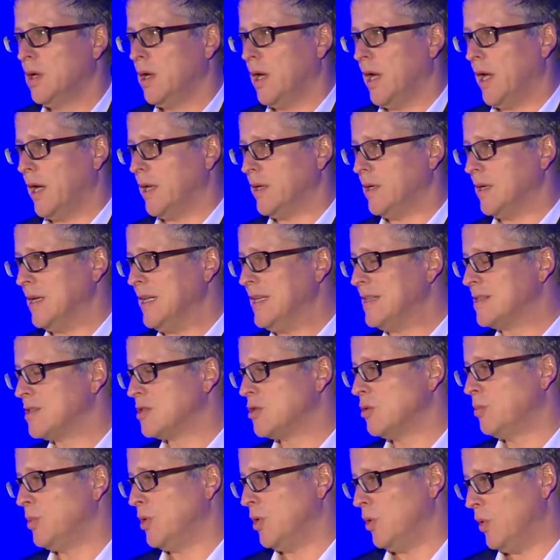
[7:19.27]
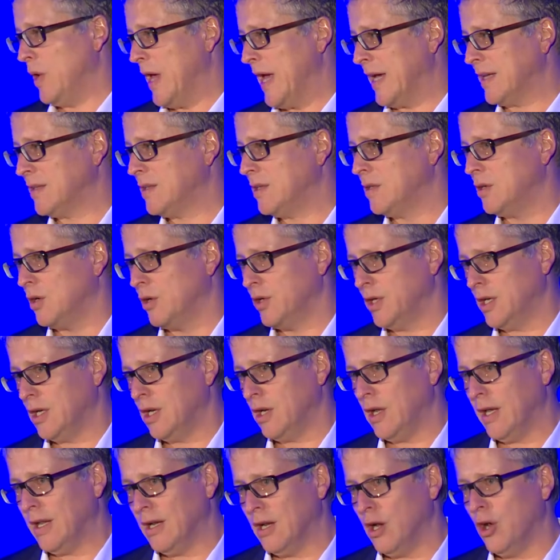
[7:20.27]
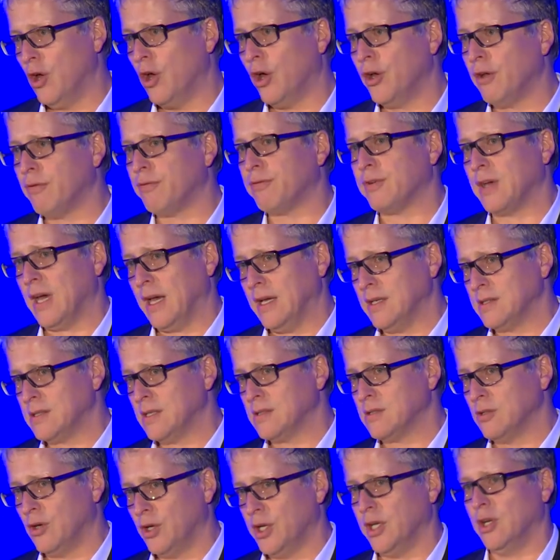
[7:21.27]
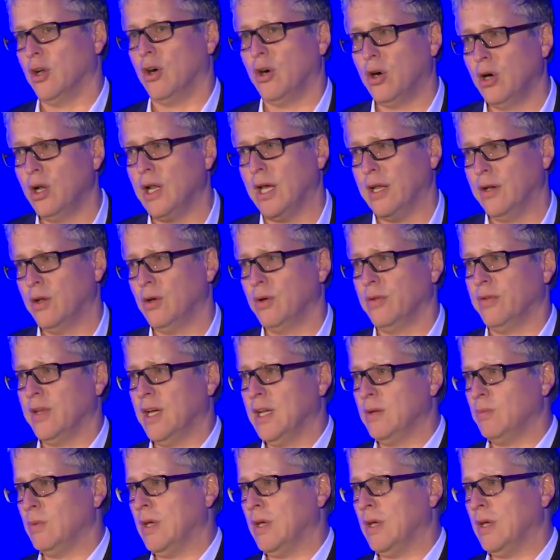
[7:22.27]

and needs to be reacted on in, in, a lot of cases, not in all, I know that.